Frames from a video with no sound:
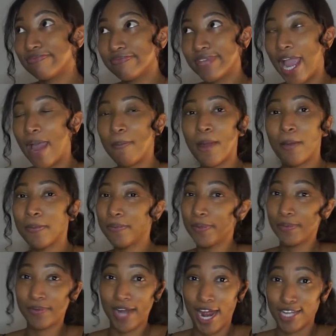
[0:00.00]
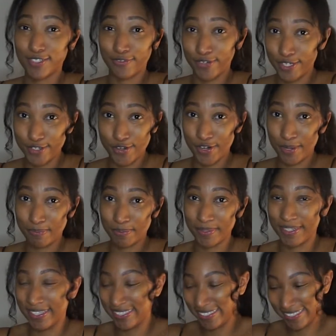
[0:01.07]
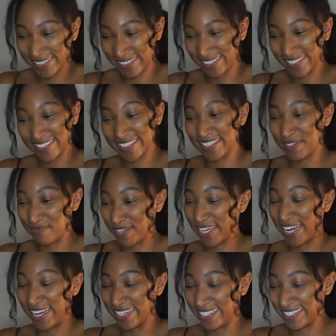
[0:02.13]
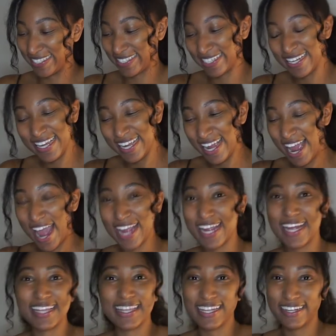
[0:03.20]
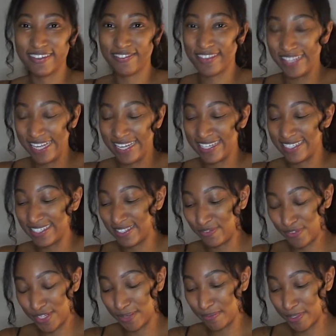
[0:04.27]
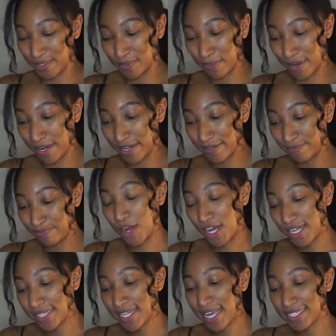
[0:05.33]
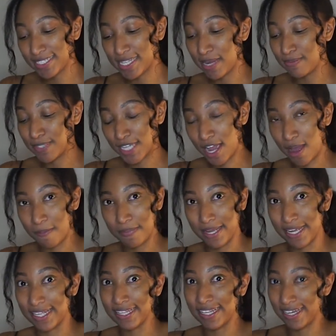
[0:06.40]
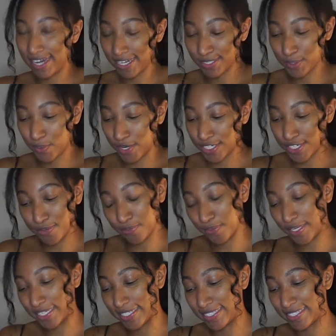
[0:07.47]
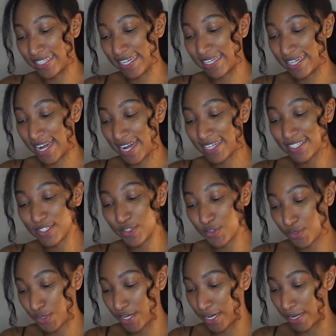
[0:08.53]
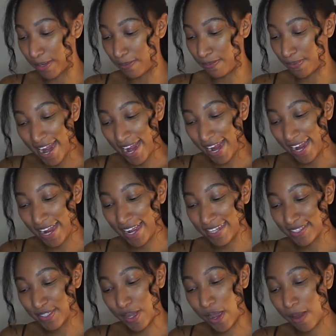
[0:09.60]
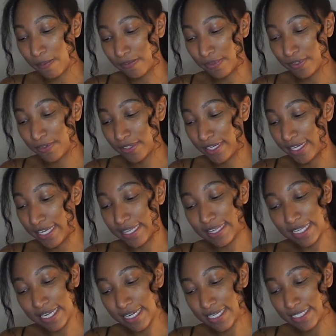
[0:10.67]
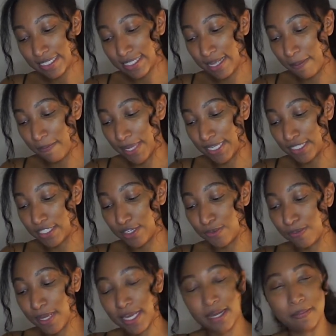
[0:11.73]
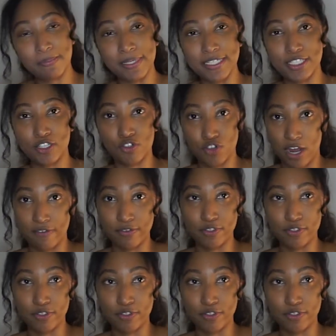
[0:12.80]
I probably would ask for a trip to be honest. I can't think of things for the most part. On that same topic, the next question was next trip and top 3 things that makes you pick a place to travel